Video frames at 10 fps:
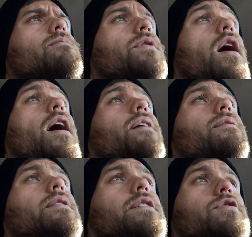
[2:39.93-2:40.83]
not
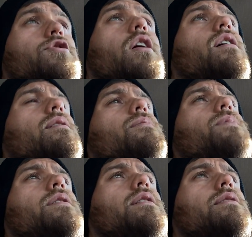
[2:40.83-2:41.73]
eat junk,
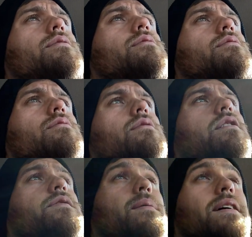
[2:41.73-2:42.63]
because
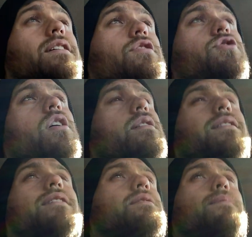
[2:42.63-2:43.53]
if I'm eating junk, it
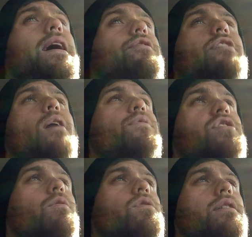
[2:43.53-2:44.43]
doesn't matter how much
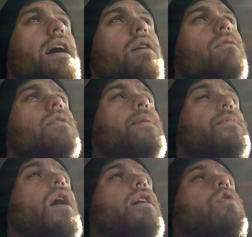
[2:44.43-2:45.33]
I work out,
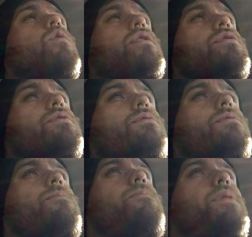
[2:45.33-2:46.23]
I'm not going
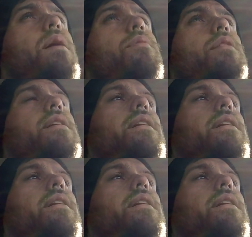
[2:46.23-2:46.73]
to be able to